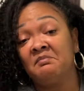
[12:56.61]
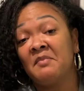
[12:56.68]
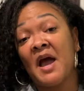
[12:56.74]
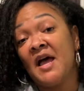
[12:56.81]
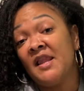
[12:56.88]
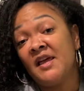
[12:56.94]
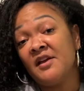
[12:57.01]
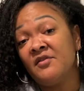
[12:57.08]

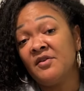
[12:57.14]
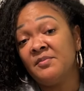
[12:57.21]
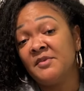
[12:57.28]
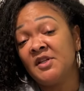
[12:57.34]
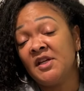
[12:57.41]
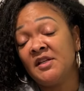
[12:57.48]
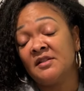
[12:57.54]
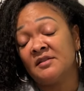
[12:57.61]
I like ripped
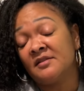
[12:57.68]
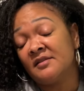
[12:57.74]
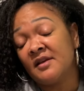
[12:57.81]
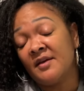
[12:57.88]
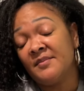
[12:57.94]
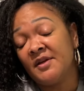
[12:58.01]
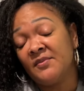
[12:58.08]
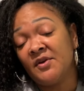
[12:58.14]
jeans.
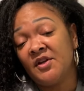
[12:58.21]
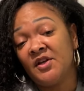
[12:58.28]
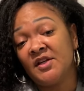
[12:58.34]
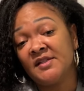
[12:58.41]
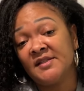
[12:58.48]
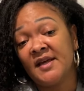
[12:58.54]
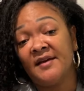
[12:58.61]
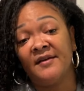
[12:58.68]
I mean, what are you going
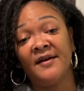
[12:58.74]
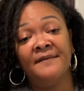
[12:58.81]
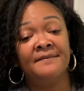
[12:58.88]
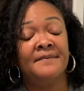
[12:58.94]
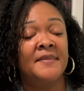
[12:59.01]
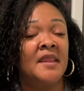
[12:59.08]
to say, right?